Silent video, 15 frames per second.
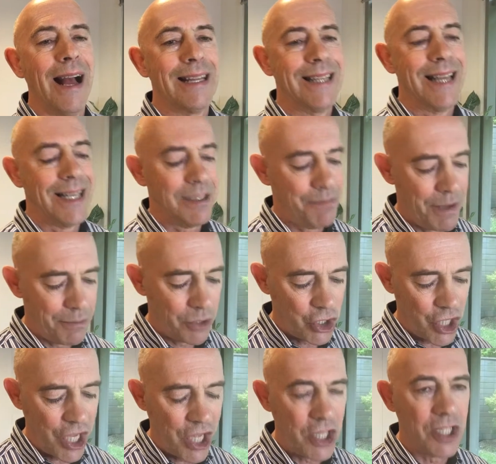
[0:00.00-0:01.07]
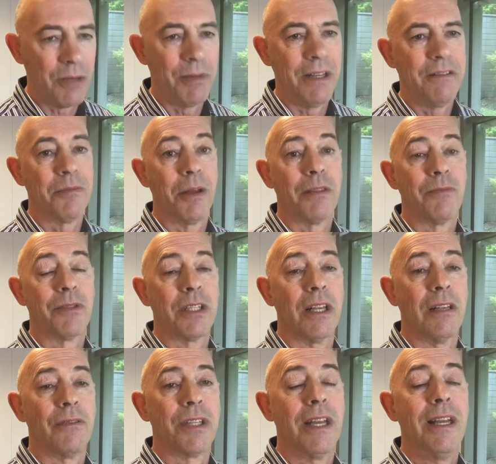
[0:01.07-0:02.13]
And as people change their beliefs about
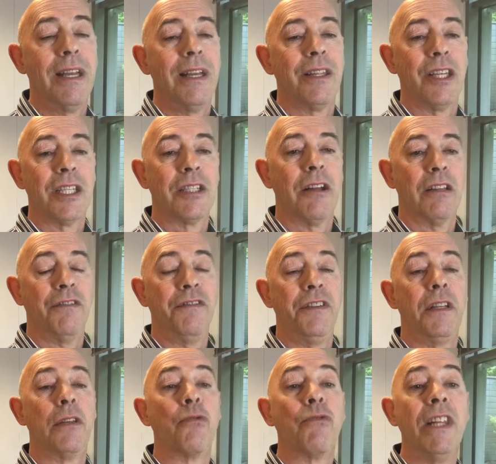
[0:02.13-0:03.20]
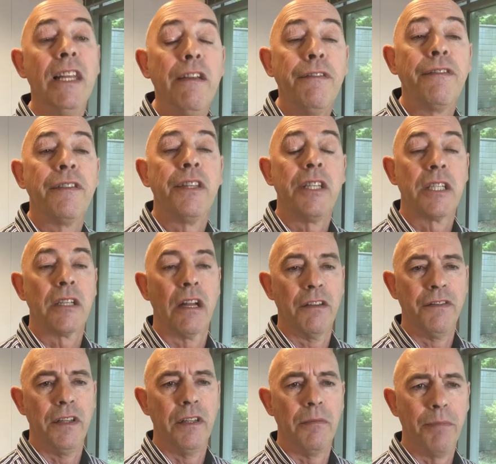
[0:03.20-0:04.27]
themselves, they start to feel a relief and they start
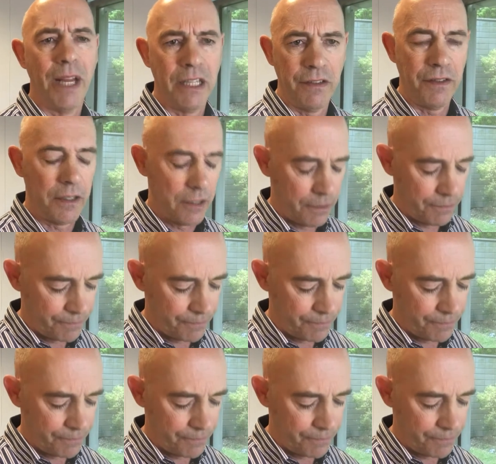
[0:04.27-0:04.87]
to feel benefit.